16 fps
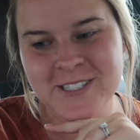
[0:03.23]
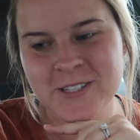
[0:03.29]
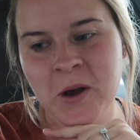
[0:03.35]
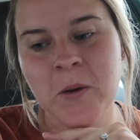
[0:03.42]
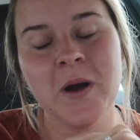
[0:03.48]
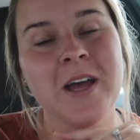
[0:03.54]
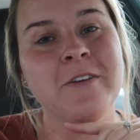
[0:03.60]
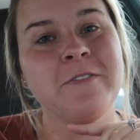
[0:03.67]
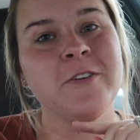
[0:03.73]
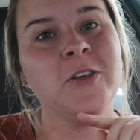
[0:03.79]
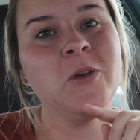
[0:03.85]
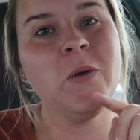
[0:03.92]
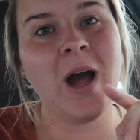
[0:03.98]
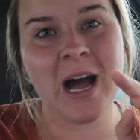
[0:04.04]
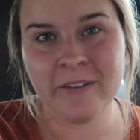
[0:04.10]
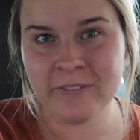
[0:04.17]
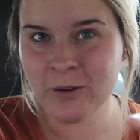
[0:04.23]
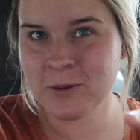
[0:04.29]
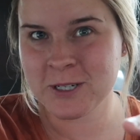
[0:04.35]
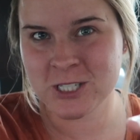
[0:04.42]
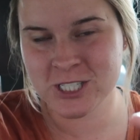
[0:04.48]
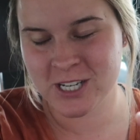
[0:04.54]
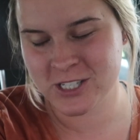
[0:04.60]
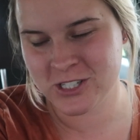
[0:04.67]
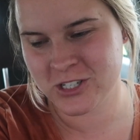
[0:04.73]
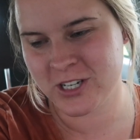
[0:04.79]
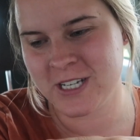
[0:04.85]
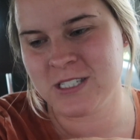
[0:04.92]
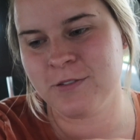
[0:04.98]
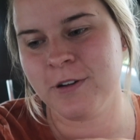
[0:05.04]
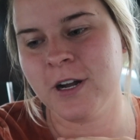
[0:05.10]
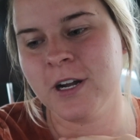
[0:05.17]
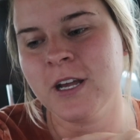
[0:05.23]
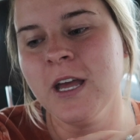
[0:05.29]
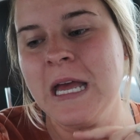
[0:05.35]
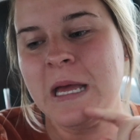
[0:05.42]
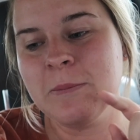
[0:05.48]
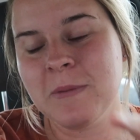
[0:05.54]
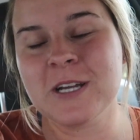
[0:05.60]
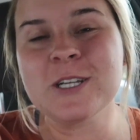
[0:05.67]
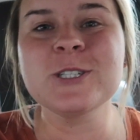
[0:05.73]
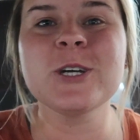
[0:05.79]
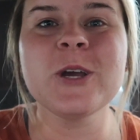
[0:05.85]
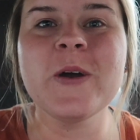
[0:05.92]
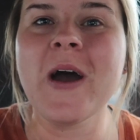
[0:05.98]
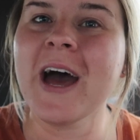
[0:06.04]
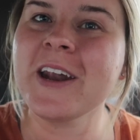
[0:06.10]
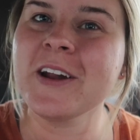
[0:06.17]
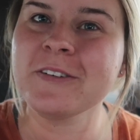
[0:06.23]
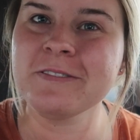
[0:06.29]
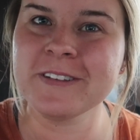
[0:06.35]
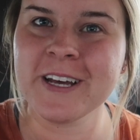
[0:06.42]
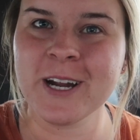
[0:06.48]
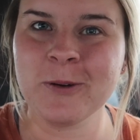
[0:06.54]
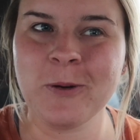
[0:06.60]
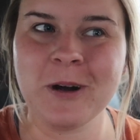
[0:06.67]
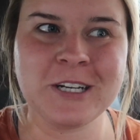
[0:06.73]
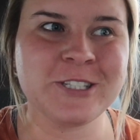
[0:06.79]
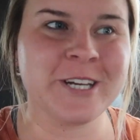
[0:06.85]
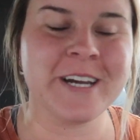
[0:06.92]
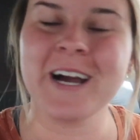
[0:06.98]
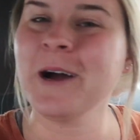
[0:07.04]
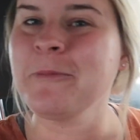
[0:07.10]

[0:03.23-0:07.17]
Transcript: So if you haven't watched yesterday's vlog, make sure you head over there and watch it.